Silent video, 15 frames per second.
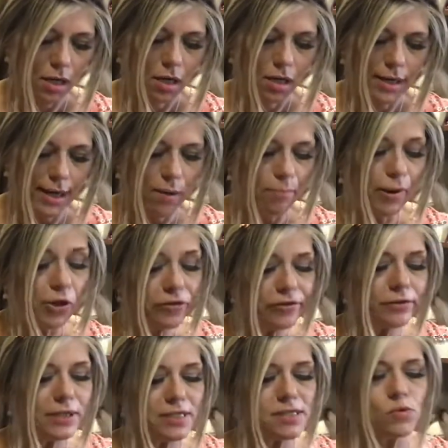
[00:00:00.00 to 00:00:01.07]
Now, both of
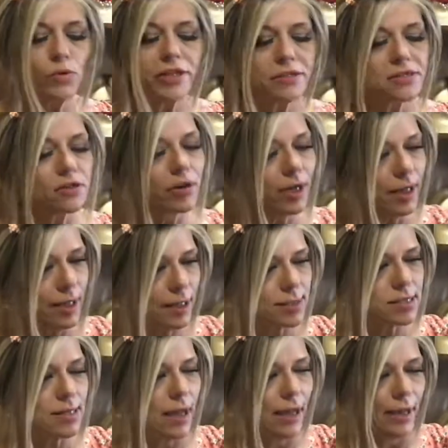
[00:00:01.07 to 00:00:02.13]
these wigs are
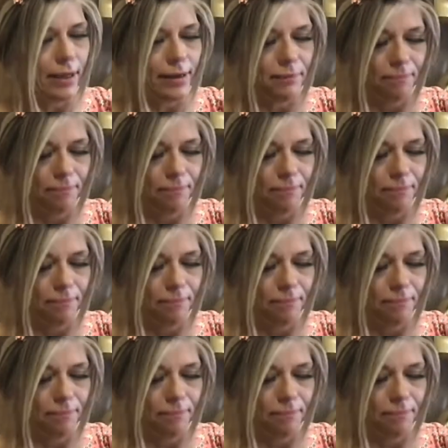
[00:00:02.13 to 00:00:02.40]
hand-tied,